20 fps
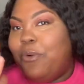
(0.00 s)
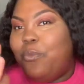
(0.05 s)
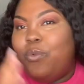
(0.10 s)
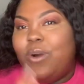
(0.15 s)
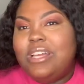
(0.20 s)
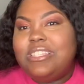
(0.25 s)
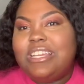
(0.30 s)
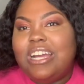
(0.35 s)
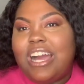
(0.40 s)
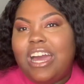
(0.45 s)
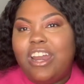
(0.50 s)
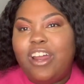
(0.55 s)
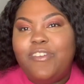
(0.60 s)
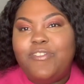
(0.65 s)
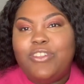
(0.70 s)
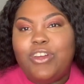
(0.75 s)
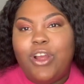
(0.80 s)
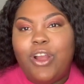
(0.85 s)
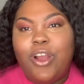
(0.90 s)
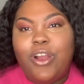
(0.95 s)
Once I got
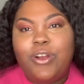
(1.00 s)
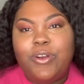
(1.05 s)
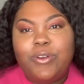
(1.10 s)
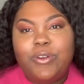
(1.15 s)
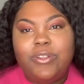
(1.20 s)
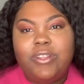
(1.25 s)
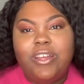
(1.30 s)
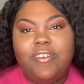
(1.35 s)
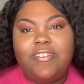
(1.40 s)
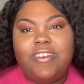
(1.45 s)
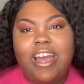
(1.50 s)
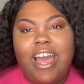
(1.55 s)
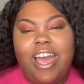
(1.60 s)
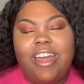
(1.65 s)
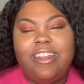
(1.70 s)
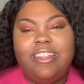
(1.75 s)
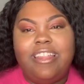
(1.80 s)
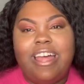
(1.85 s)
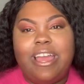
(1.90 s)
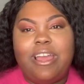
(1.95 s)
over the hurdle of
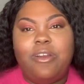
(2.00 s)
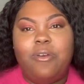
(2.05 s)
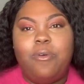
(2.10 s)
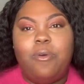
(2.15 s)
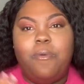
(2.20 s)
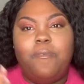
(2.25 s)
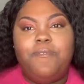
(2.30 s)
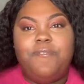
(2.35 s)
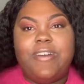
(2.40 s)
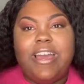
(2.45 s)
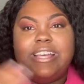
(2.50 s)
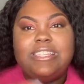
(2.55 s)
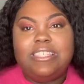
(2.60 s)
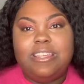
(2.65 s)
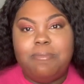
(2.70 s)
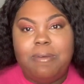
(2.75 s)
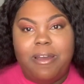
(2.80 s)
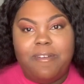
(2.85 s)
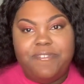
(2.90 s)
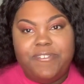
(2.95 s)
kind of like
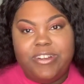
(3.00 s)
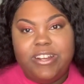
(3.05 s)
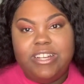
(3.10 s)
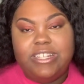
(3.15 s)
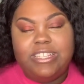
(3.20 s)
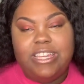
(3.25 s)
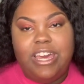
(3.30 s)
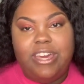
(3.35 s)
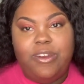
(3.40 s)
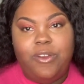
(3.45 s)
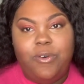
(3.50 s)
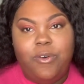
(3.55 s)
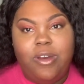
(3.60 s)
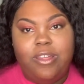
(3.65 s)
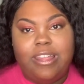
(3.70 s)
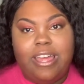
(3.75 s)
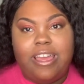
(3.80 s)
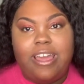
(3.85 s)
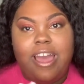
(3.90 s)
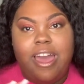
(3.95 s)
facing my fears head
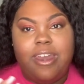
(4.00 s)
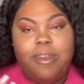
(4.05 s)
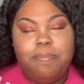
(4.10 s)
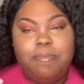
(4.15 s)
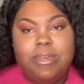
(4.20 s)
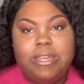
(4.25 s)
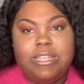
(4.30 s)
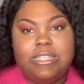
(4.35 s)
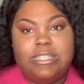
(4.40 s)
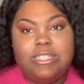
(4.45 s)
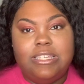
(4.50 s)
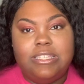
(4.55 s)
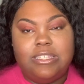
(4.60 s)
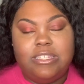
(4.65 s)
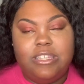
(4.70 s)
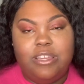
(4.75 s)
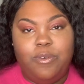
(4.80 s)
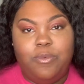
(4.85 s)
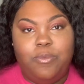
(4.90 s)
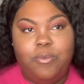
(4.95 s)
on, like kind of be
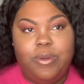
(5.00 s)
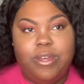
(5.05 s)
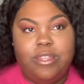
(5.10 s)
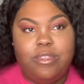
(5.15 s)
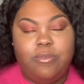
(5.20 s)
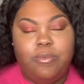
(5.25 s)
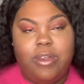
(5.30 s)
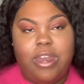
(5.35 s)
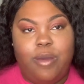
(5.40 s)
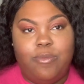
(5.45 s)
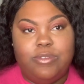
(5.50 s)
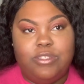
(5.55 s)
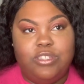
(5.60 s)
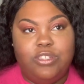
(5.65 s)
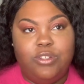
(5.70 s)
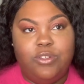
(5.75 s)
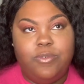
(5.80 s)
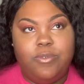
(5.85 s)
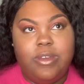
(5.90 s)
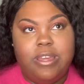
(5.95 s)
consistent with what I was
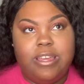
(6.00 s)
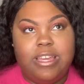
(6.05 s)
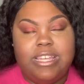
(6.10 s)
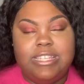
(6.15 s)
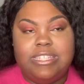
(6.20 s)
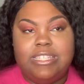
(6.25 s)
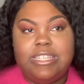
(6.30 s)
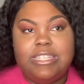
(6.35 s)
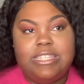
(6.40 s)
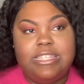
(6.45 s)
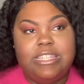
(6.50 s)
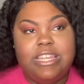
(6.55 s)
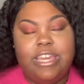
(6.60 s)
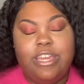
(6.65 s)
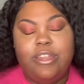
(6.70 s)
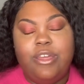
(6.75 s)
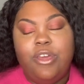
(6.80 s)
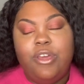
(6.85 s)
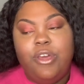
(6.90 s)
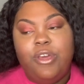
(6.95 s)
doing,
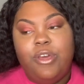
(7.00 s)
consistent